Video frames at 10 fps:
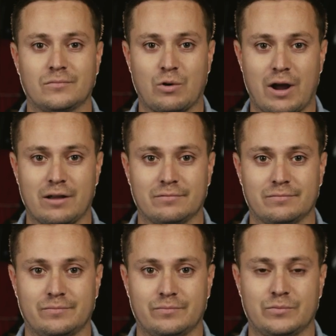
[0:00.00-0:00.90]
Great.
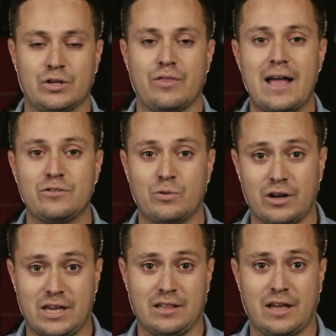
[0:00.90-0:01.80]
So that's what our
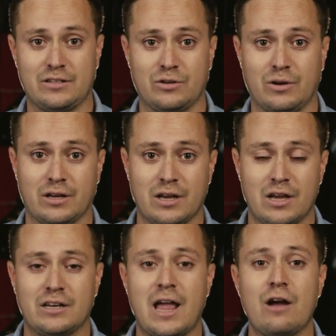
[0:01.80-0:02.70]
key light's doing.
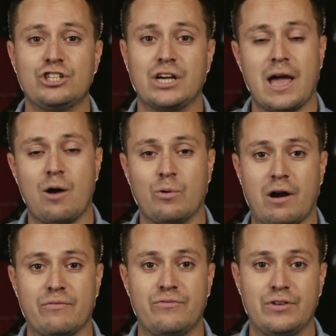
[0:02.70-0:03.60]
Now check out what
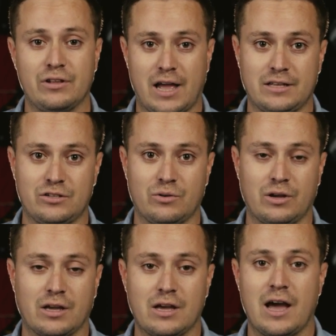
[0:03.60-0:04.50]
our fill light's
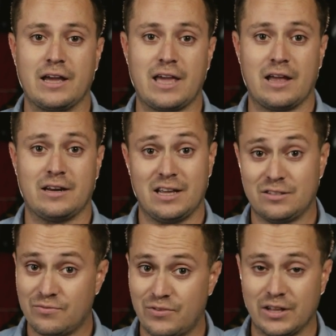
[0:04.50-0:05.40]
doing. Again,
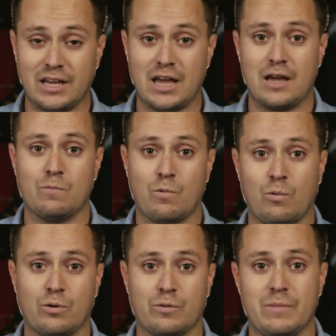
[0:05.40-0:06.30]
it's filling in what
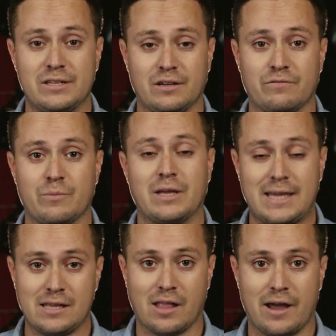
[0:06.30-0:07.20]
we're missing from the
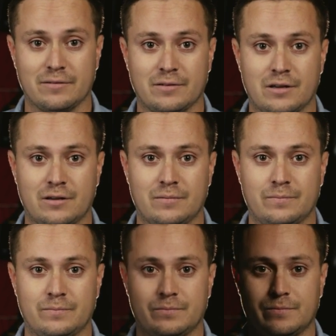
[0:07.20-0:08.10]
key light.
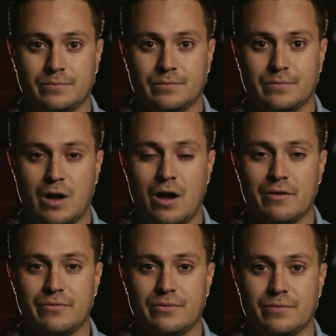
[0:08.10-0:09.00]

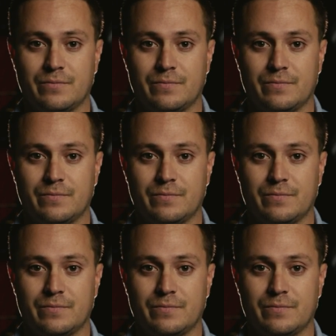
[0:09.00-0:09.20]
Off.